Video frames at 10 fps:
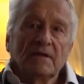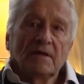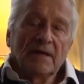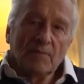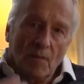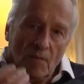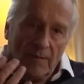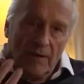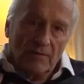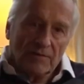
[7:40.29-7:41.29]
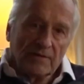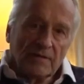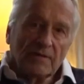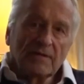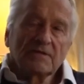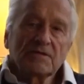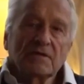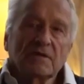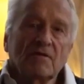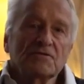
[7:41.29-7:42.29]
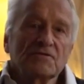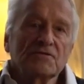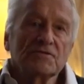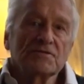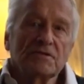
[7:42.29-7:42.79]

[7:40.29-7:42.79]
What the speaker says: and more about consciousness,